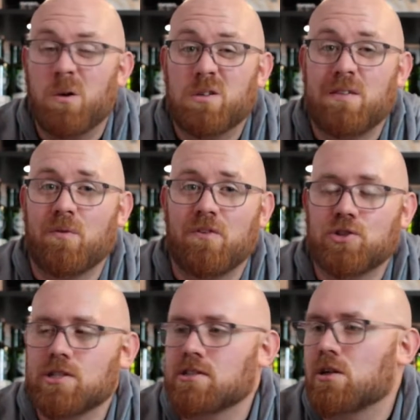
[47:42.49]
Whichever
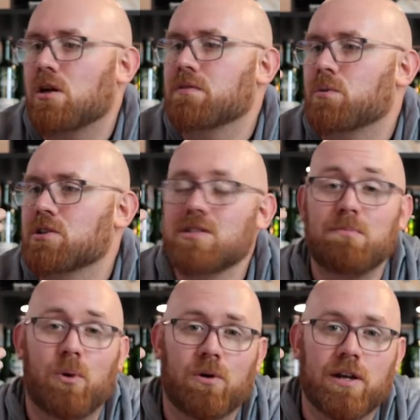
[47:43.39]
version is the coffee one. It's
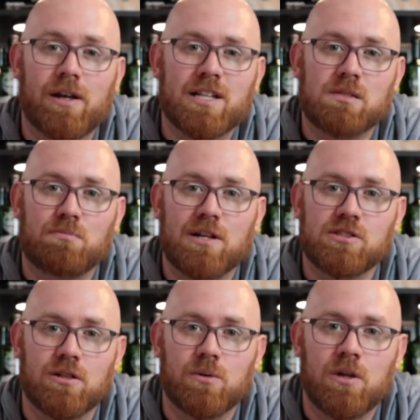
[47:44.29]
like pouring
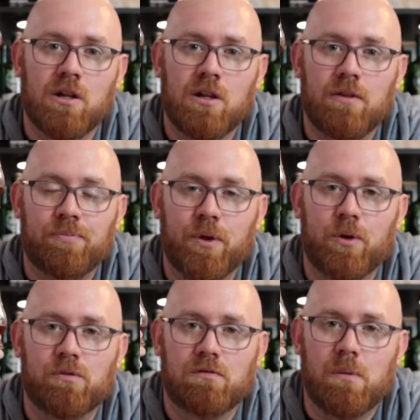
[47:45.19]
espresso
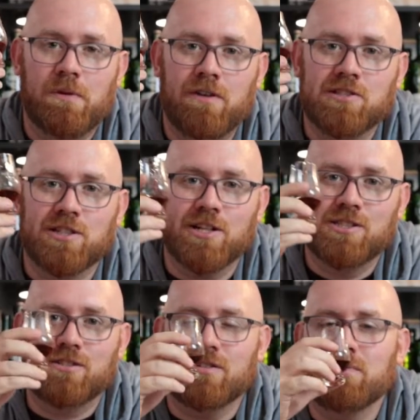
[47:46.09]
over rum and raisin
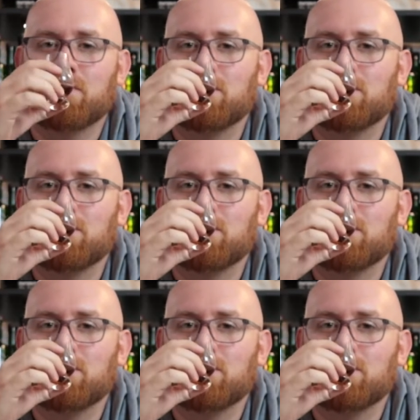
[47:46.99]
ice cream.